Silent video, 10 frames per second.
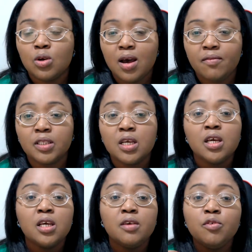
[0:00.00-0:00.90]
to have it.
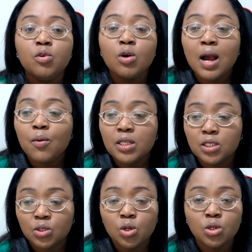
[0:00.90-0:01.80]
If you look at what
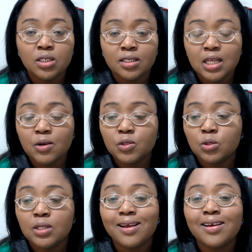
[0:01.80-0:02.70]
is going on in South
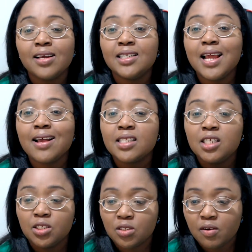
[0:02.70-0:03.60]
Sudan, they are
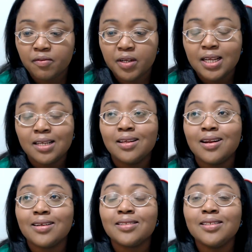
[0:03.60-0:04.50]
still suffering.
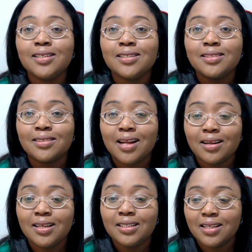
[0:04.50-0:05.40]
There are still
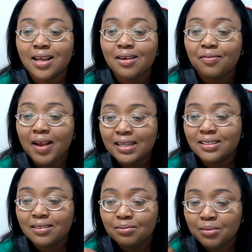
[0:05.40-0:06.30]
inter
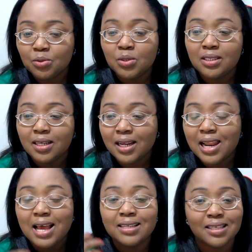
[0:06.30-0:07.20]
fighting between the
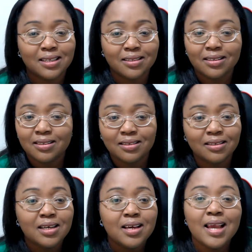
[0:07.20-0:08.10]
clans and
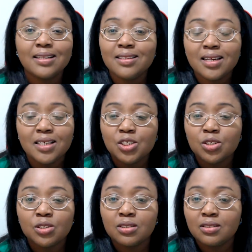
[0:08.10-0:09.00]
the ethnic
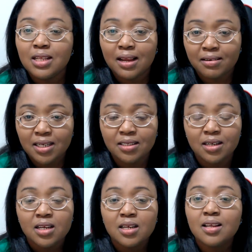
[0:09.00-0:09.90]
nations they are in.
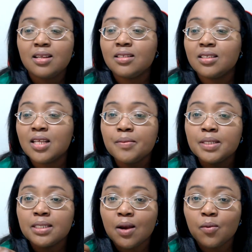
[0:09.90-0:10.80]
It's the same
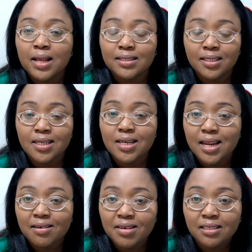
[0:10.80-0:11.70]
thing that we are seeing in
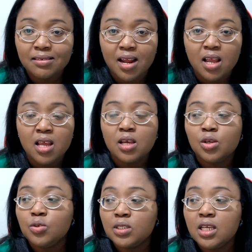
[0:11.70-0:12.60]
Eritrea.
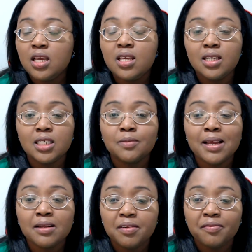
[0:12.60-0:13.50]
You see, in
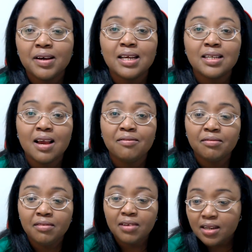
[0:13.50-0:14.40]
spite of the fact that they have
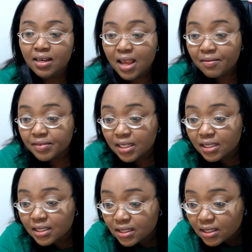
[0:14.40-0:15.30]
left
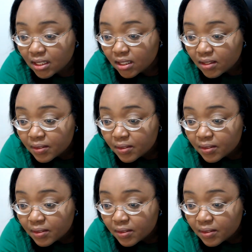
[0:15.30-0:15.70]
this thing,